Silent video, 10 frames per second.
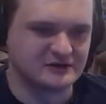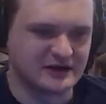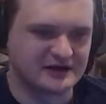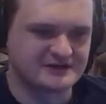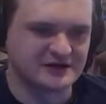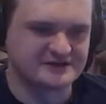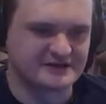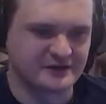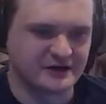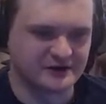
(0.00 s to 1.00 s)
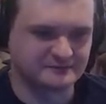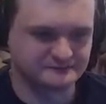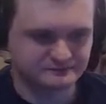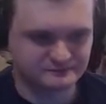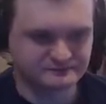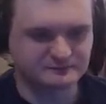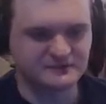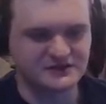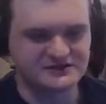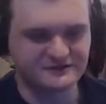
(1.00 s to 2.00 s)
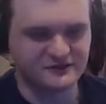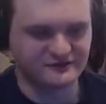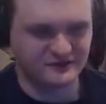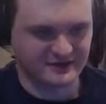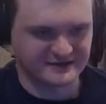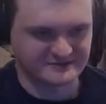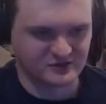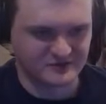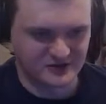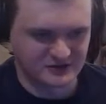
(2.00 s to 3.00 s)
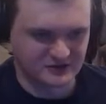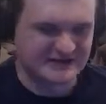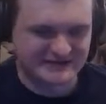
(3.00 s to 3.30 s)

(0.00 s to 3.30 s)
I guess you can't see him right now. There's a few different things of movement you can do.